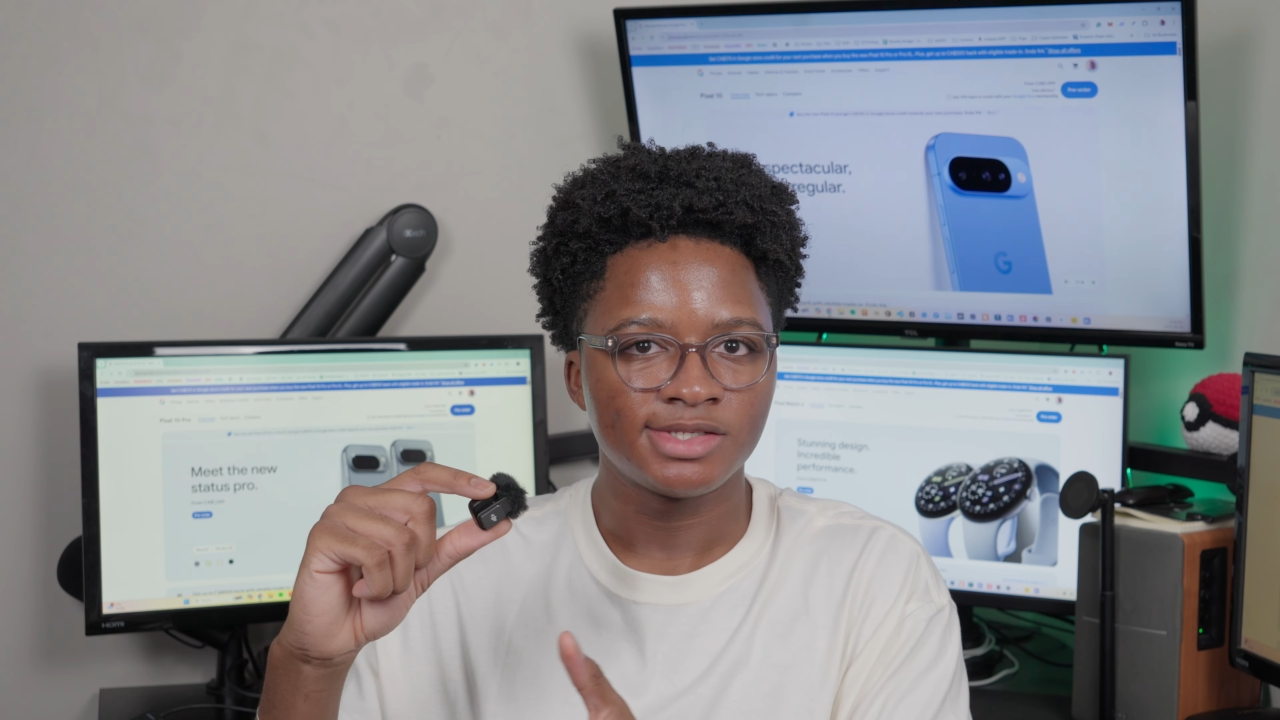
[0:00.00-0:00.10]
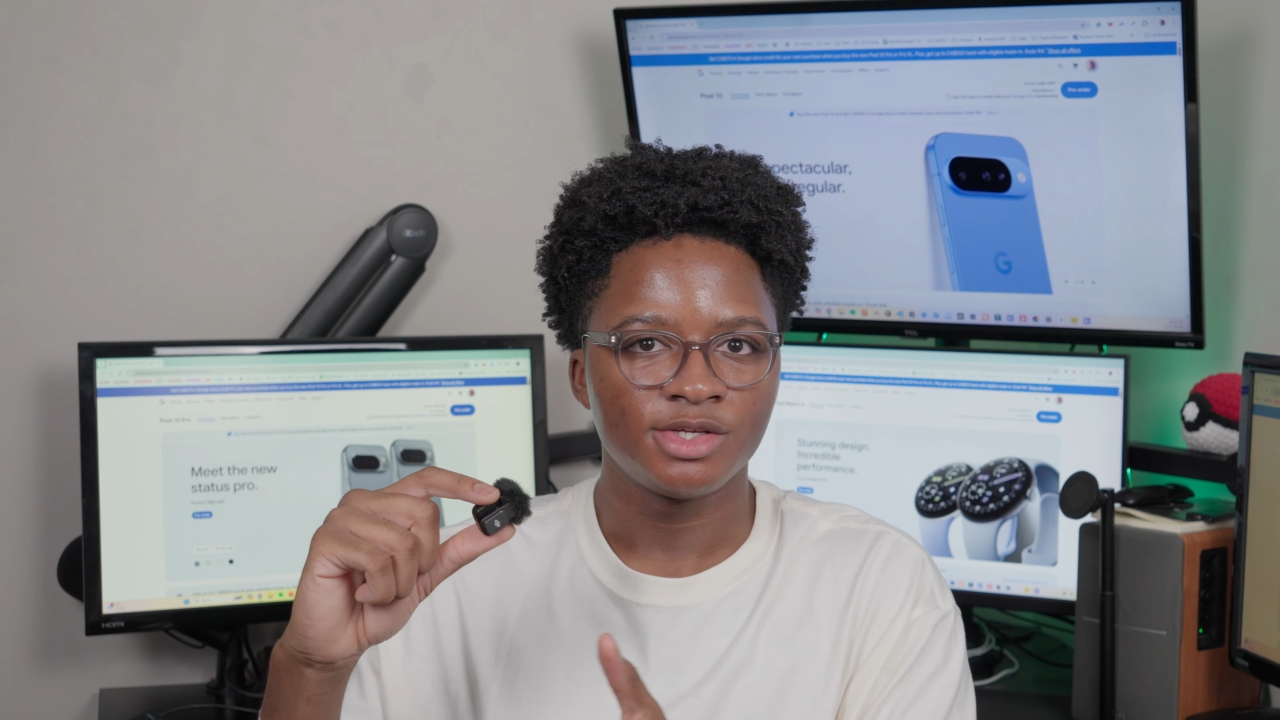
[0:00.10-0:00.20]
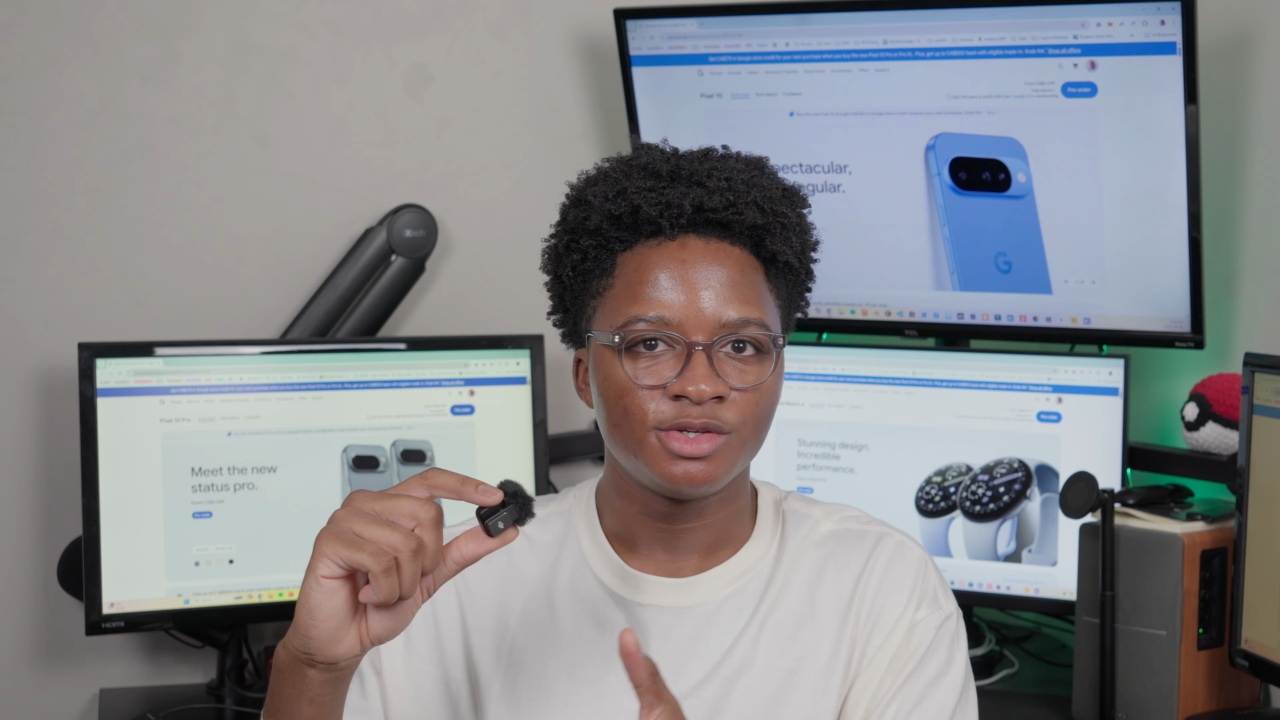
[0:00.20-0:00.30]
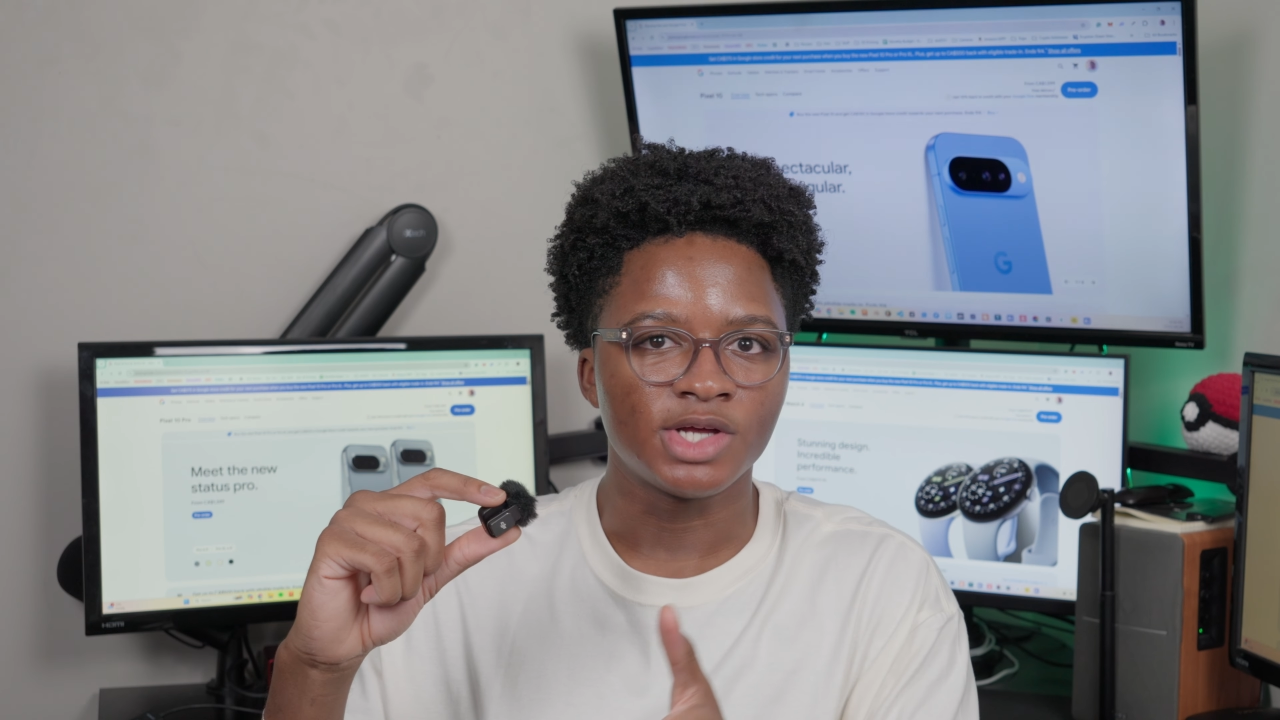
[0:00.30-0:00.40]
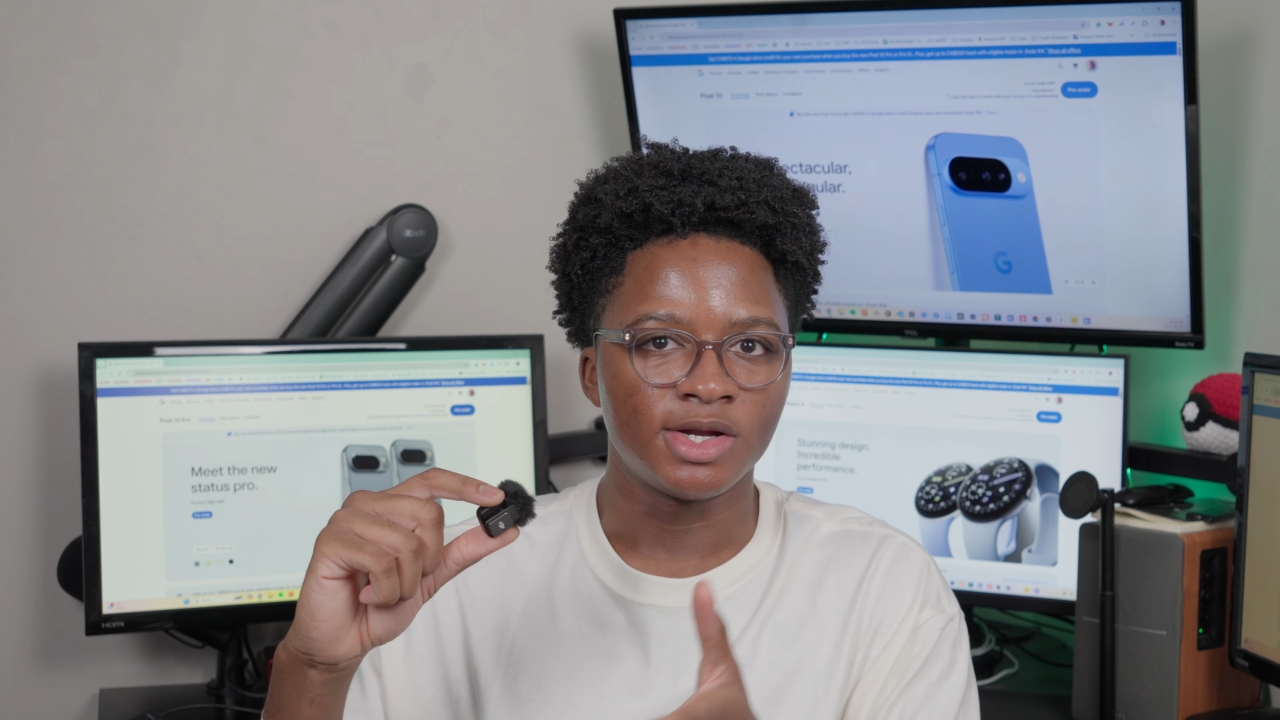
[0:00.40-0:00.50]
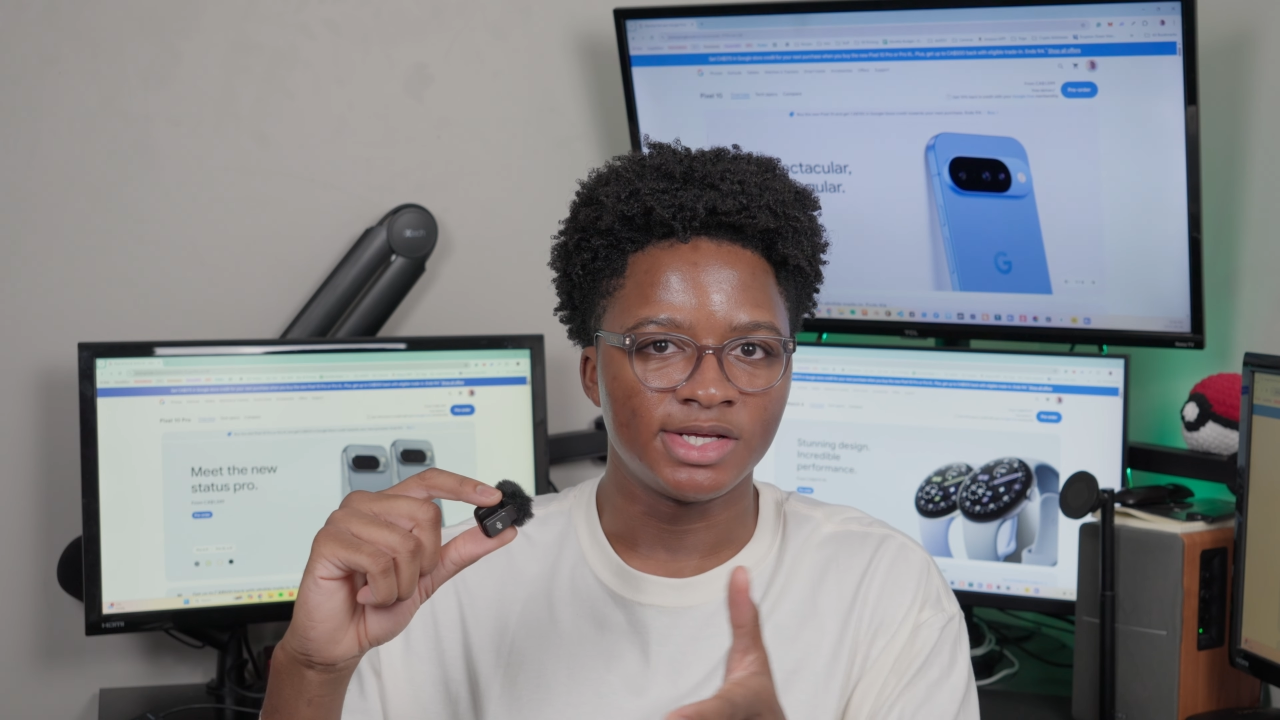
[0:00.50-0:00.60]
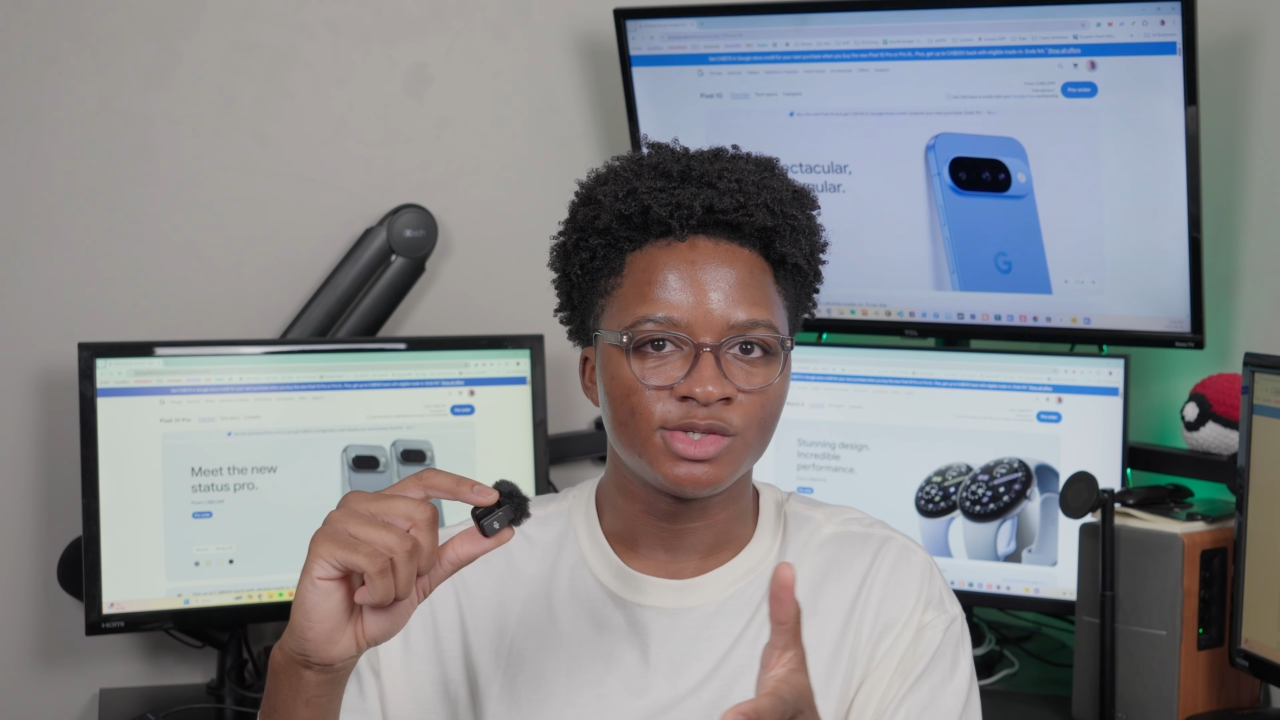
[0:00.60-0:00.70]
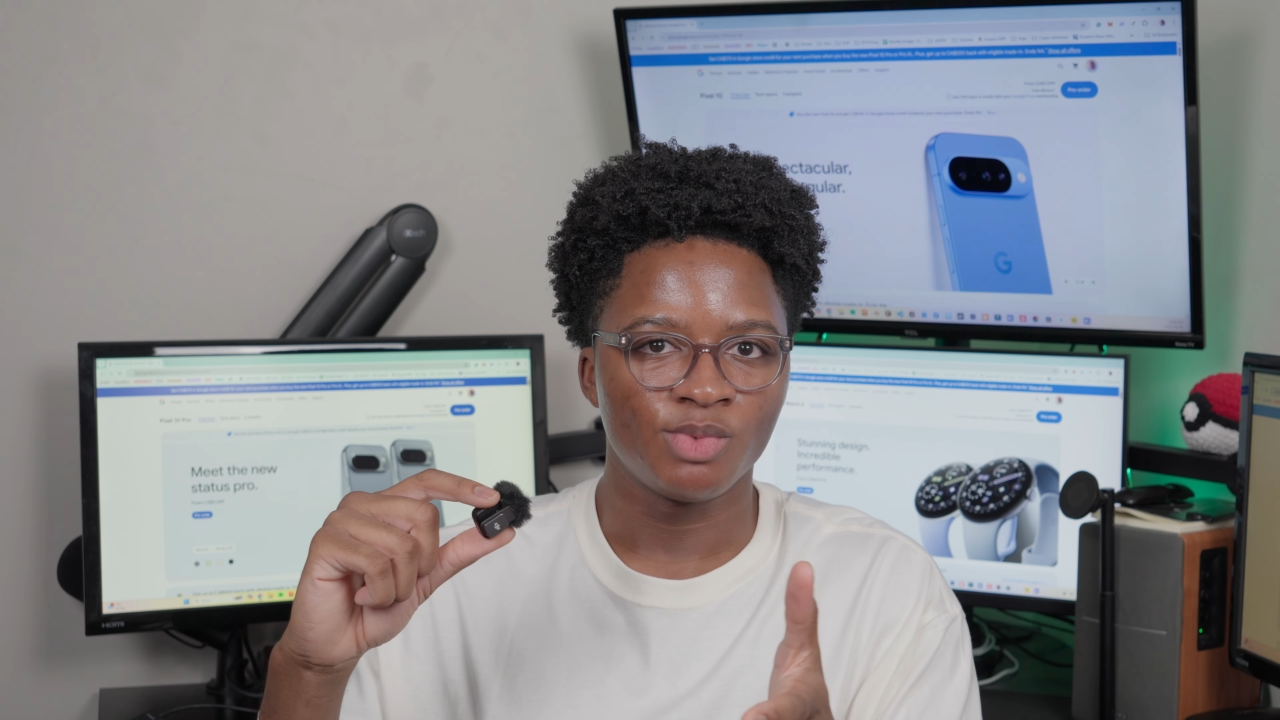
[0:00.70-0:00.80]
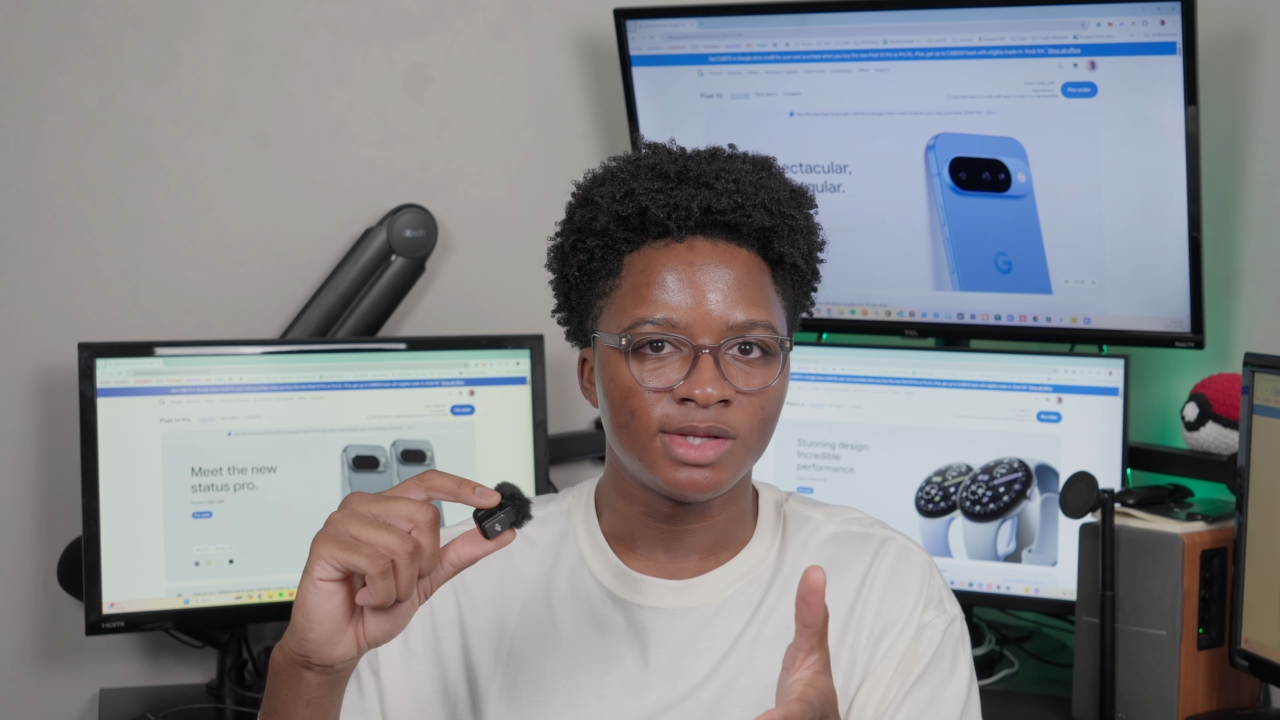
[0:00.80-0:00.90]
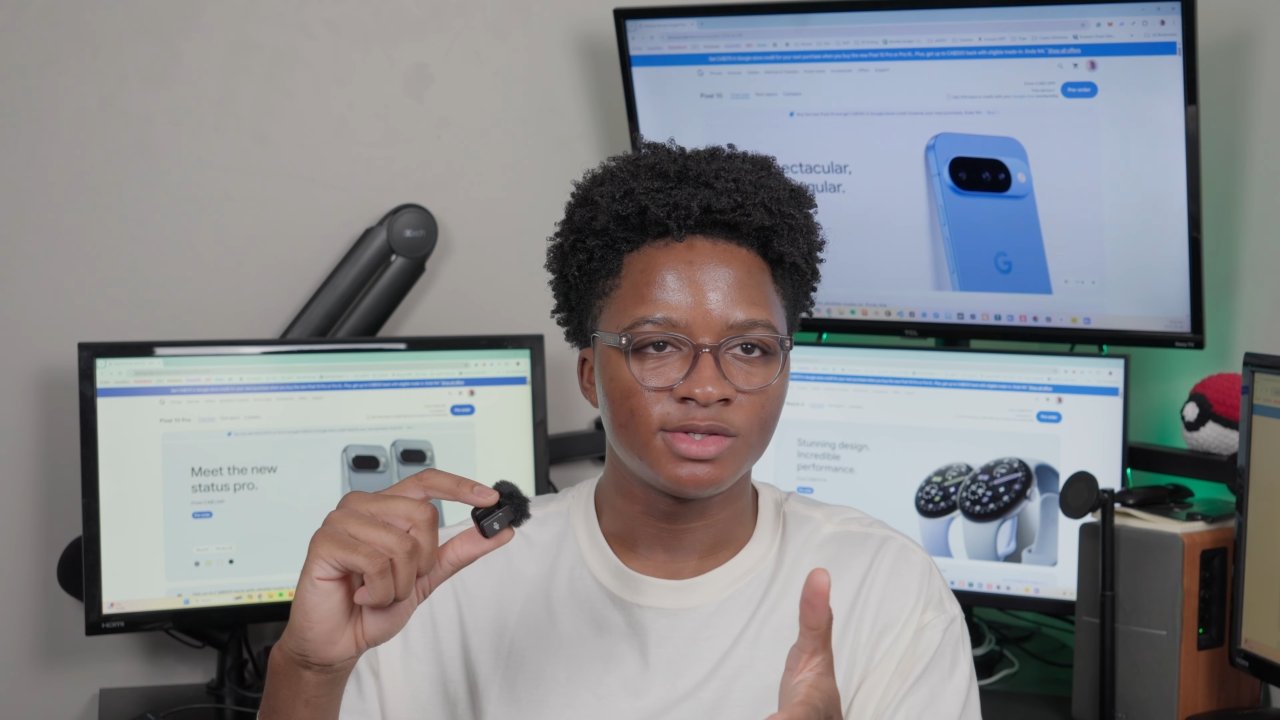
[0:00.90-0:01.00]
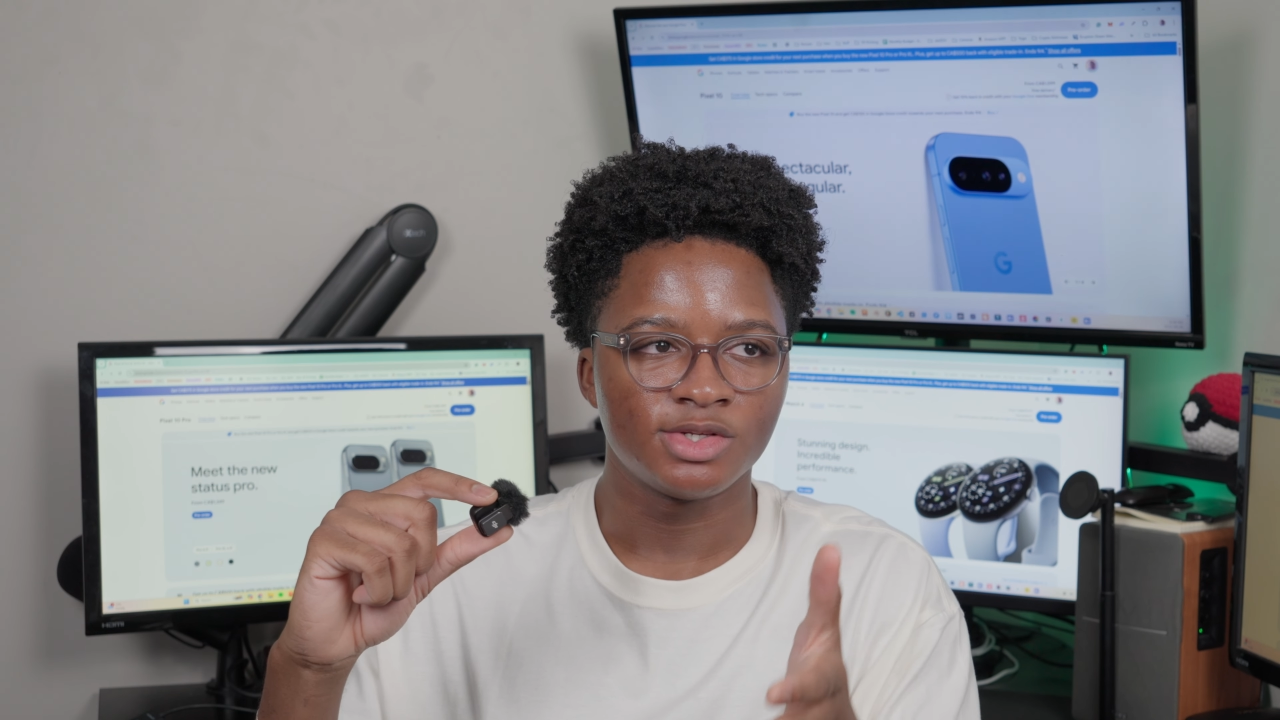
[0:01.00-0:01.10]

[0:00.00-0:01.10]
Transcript: to use on it as well.